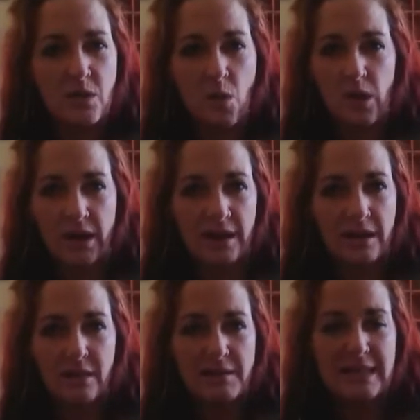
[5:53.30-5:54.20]
auric
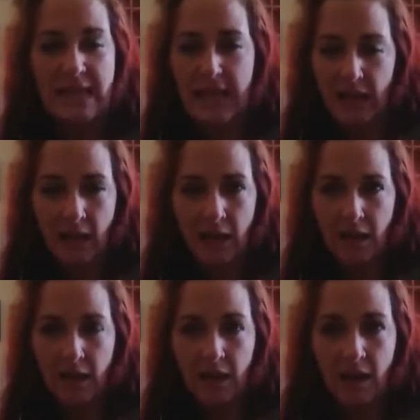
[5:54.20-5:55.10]
ding.
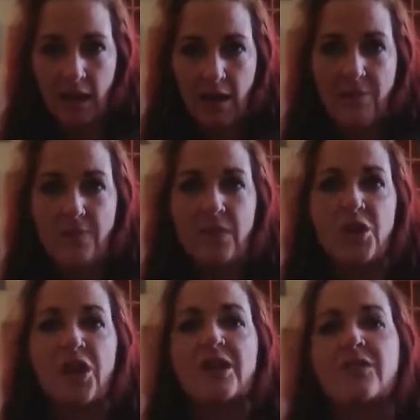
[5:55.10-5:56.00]

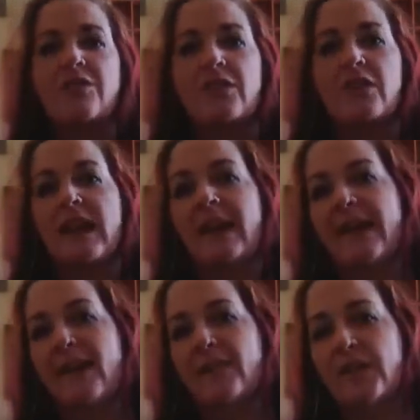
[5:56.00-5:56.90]
You're going to feel that
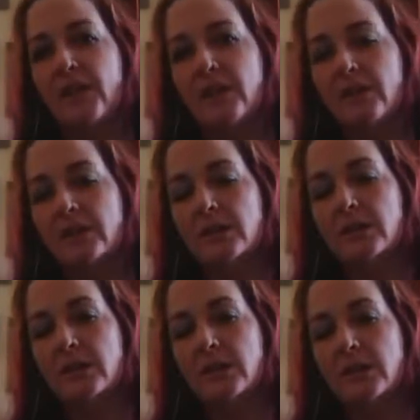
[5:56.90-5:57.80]
heavier,
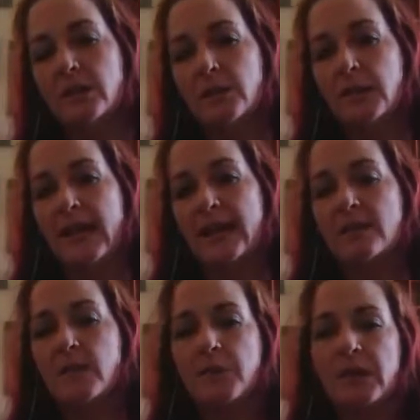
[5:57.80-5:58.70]
right?
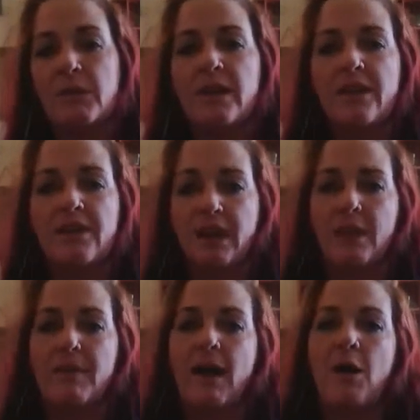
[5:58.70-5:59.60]
So I really want you to think
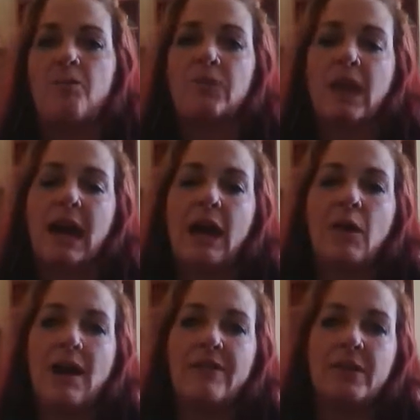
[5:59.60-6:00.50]
about how
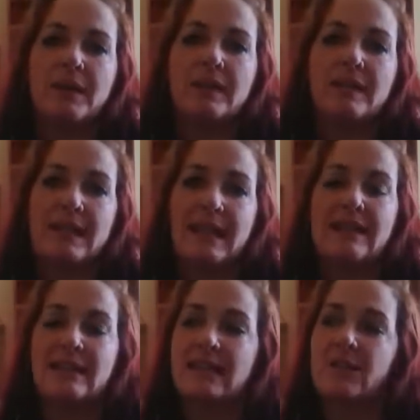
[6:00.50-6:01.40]
everyone
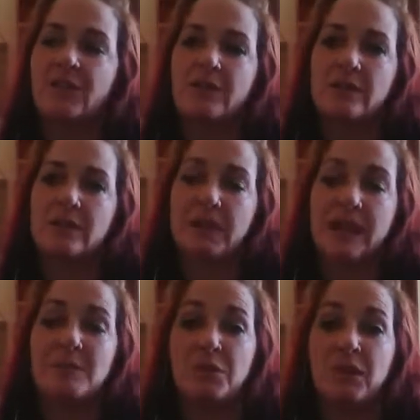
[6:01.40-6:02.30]
stands at a different
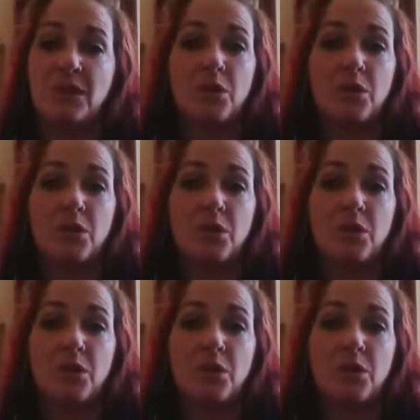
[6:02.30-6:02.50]
space within